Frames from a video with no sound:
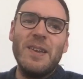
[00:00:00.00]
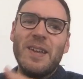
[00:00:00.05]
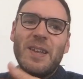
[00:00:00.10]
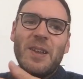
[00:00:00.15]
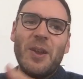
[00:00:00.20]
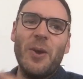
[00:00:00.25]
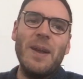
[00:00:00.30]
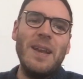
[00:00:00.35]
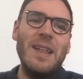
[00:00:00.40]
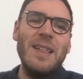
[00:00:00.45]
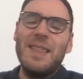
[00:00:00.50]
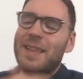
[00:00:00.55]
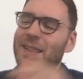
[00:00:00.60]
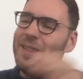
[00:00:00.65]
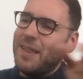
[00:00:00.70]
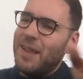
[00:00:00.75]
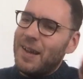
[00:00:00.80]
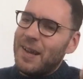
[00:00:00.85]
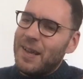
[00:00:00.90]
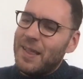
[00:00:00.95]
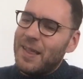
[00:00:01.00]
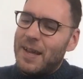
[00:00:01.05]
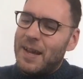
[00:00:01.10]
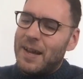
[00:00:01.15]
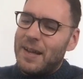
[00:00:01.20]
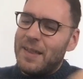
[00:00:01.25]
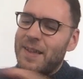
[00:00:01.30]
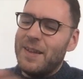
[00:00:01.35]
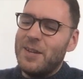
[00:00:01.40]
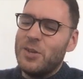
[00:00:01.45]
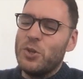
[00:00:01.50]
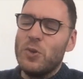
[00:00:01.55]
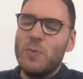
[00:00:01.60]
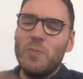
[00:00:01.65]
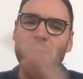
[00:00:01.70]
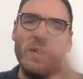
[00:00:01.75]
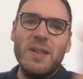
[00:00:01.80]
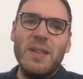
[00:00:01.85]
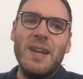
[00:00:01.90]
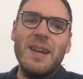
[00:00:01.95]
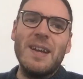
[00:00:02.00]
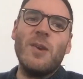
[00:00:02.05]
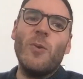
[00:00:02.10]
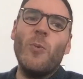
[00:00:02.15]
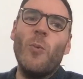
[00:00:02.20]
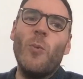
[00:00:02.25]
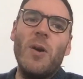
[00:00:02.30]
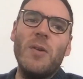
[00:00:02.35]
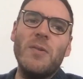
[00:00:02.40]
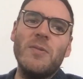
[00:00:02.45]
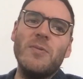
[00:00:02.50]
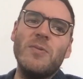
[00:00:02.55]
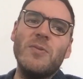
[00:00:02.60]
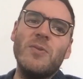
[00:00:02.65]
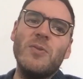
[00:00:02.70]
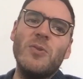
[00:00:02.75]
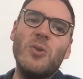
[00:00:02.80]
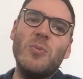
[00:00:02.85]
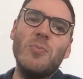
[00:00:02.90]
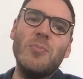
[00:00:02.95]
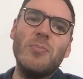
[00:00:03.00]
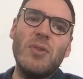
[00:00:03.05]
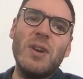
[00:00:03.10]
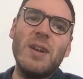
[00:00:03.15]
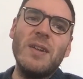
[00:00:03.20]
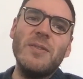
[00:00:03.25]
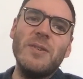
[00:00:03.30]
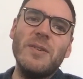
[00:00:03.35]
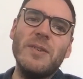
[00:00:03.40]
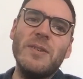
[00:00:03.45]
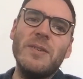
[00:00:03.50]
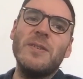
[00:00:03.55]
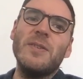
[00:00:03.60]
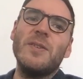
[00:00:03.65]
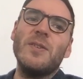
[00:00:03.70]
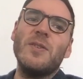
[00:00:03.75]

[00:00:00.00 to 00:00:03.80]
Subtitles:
Anything like that, there should be like one umbrella